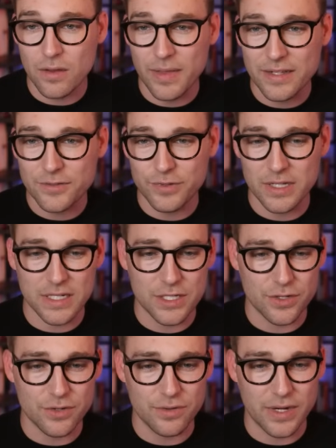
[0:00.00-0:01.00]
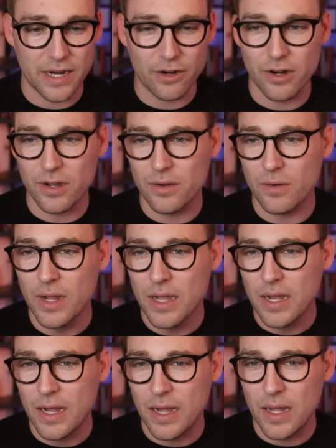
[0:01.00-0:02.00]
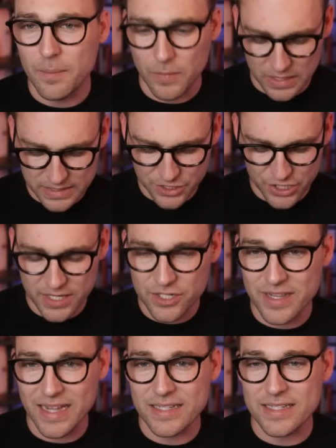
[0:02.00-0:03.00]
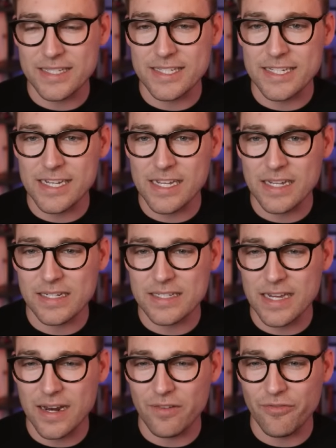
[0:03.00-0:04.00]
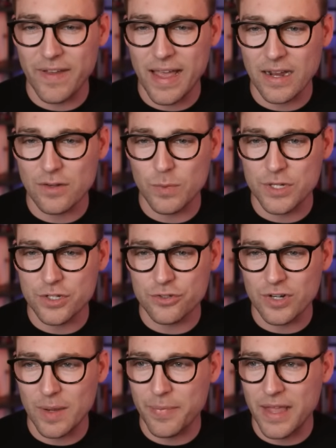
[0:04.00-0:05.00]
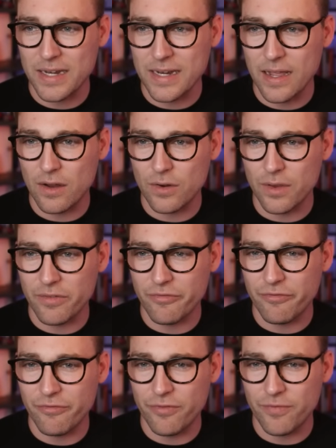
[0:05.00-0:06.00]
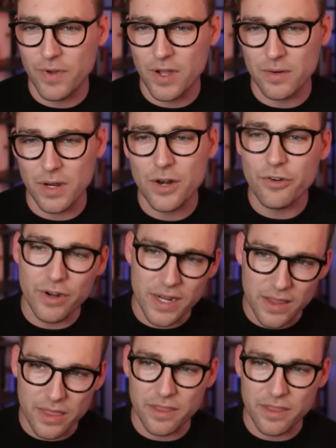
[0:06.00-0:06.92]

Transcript: that's really too narrow, let's change that to 6. And in fact, we should drop that down underneath